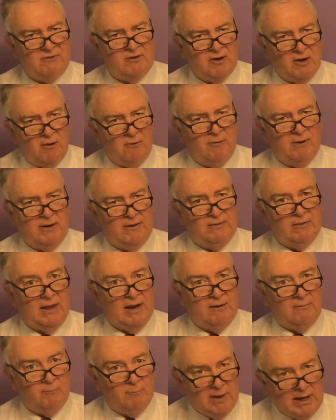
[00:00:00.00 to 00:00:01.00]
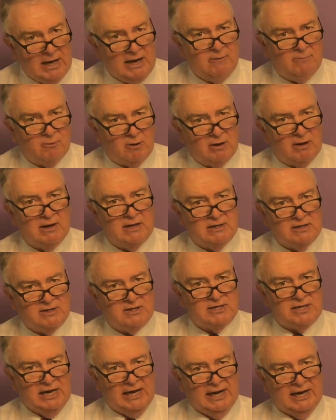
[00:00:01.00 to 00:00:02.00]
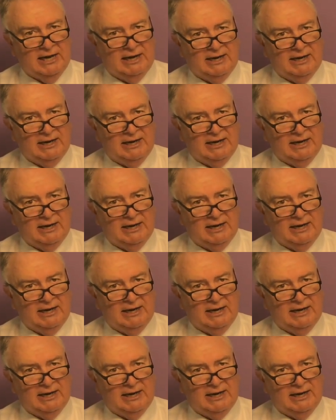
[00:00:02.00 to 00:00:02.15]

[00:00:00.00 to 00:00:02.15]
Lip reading: knowing that we were in sin